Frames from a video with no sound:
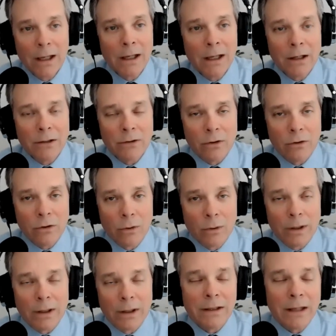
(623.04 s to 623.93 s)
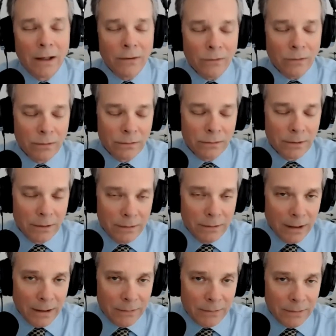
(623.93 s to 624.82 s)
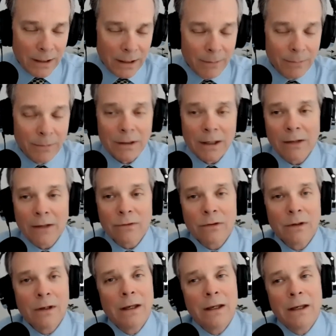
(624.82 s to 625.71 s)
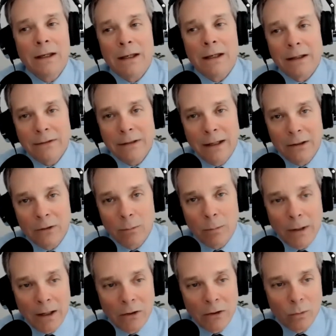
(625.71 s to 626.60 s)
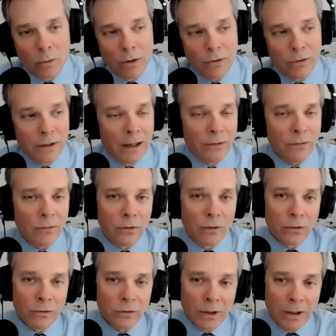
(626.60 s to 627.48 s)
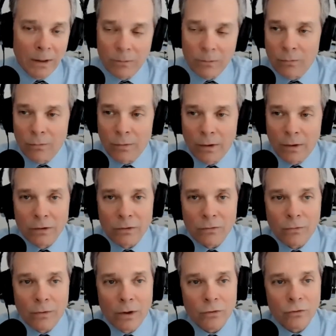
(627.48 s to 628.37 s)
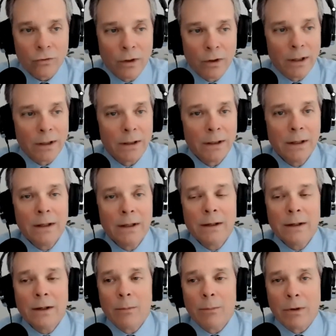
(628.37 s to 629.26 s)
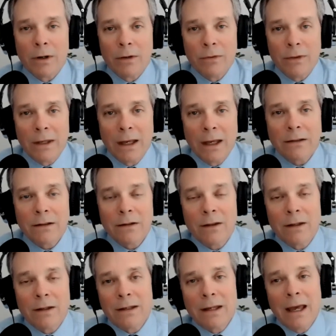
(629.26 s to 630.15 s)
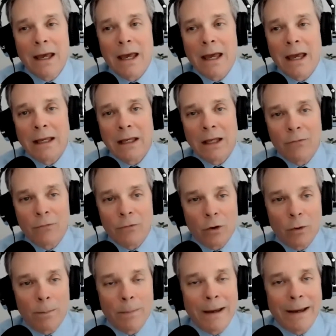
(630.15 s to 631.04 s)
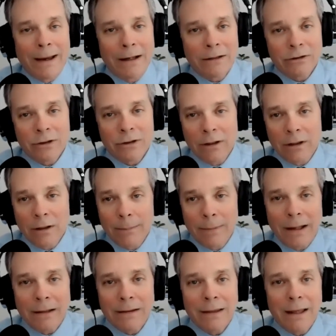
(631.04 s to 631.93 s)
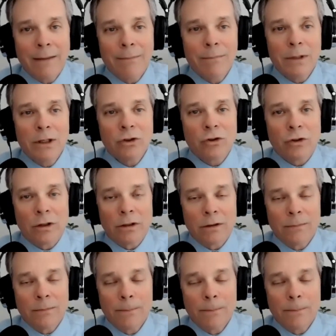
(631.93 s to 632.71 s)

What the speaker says: to do it. Yes, it takes time. Yes, it takes bandwidth. Yes, there are times it's very frustrating. But at the end of the day, if you're passionate about that mission,